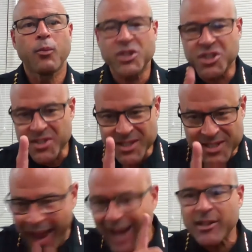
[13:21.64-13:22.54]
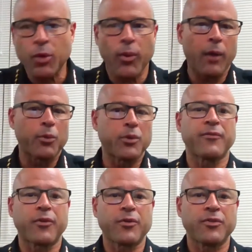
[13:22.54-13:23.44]
which is exactly why we're
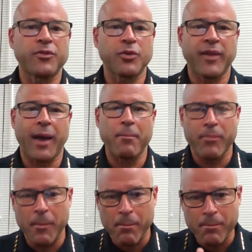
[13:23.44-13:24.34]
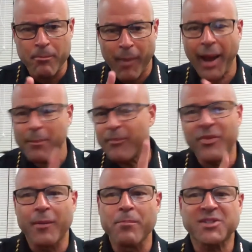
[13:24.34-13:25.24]
diverse. And so that the
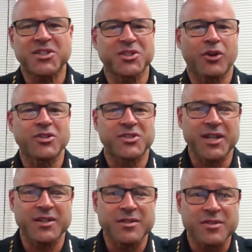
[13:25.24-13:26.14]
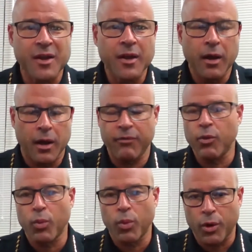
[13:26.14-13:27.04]
Mrs. Garcias of
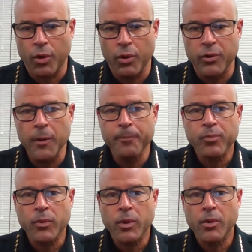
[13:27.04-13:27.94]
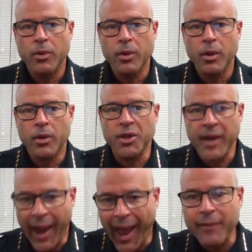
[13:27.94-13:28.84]
the world
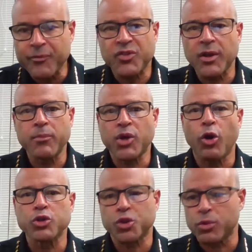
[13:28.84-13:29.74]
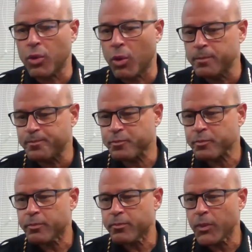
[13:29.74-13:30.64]
can have some cultural
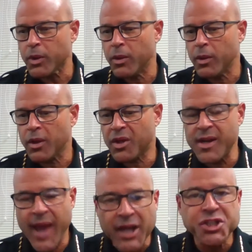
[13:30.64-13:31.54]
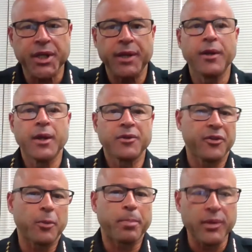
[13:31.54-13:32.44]
connection
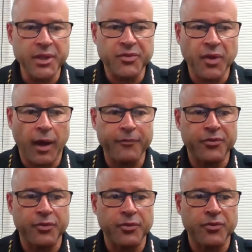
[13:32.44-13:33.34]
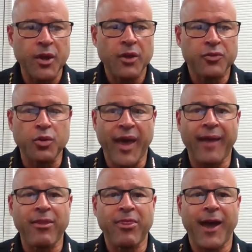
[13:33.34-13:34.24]
to their police officers so
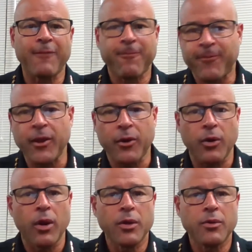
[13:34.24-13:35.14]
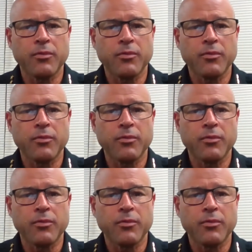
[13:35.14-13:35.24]
that that fear